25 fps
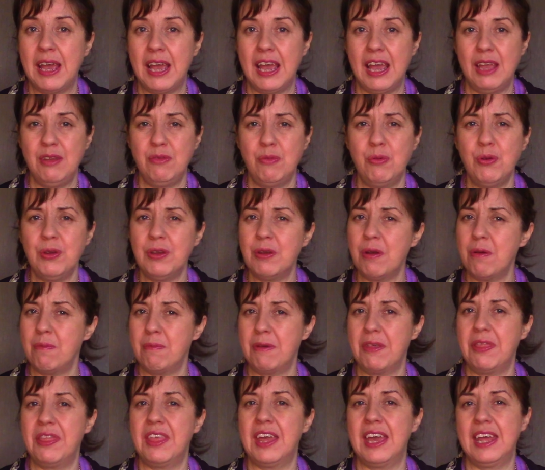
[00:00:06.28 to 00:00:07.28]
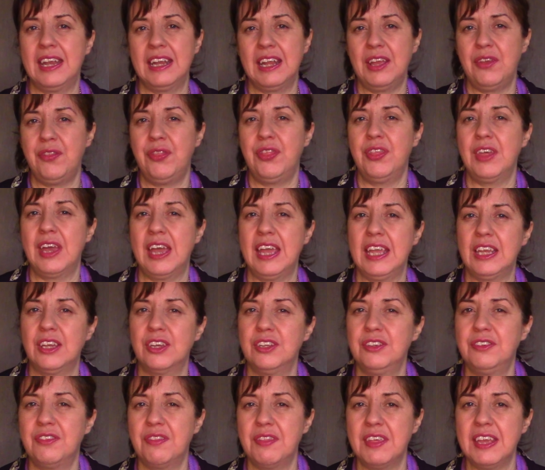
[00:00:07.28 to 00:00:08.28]
I woke up with that and I, I
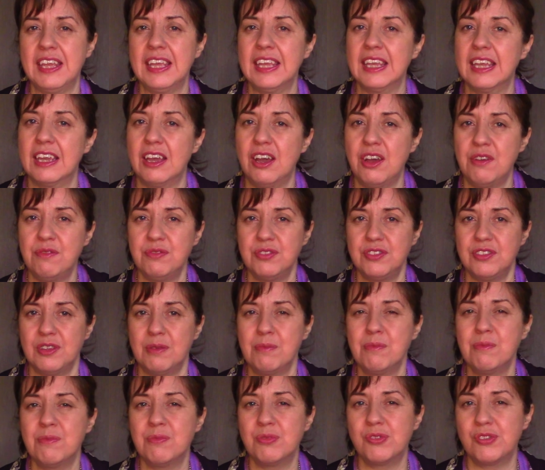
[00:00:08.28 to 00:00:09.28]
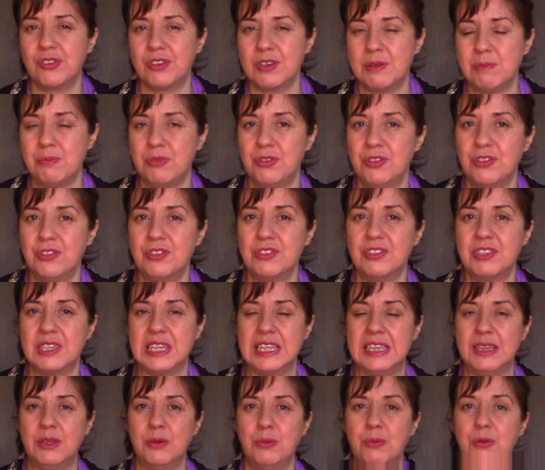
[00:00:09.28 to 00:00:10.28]
could think of some scriptures
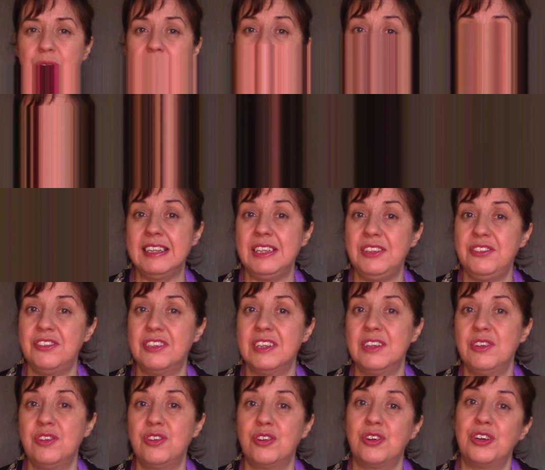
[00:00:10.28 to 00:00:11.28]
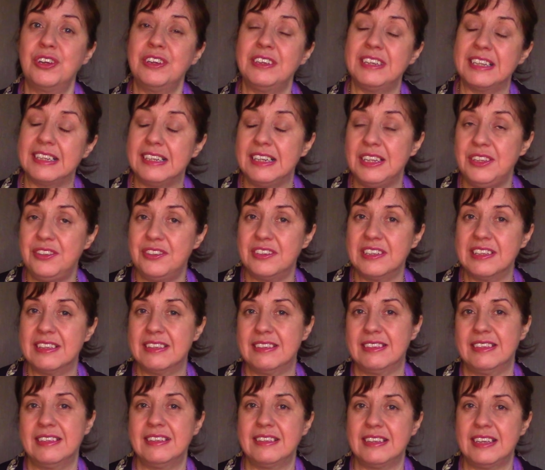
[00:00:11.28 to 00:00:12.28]
that the word diligent or
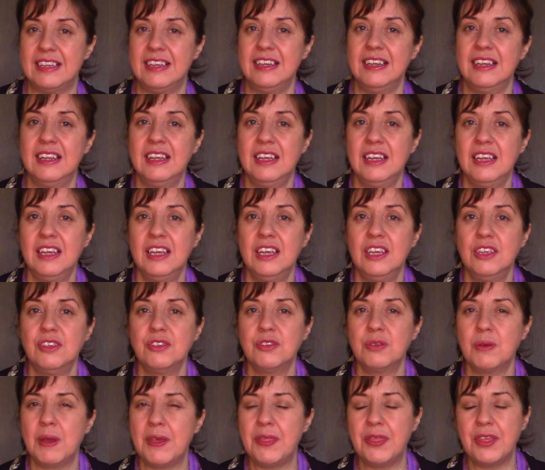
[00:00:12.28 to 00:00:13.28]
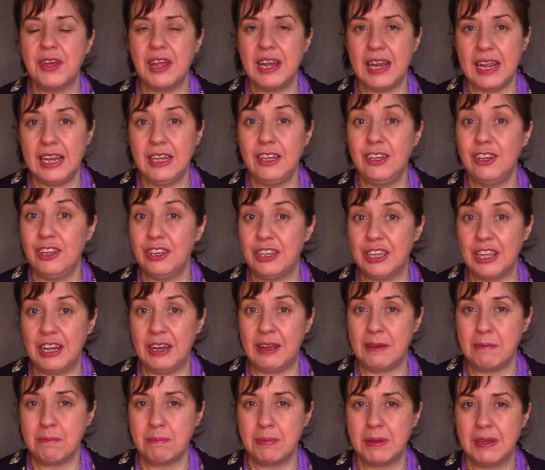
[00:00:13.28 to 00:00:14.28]
diligence is in. So I thought I'd look it
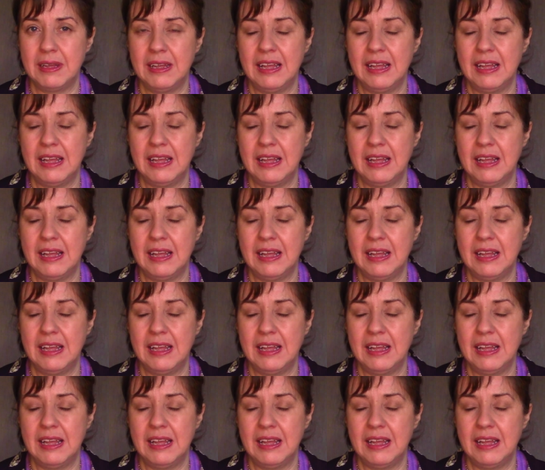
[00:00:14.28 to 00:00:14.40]
up.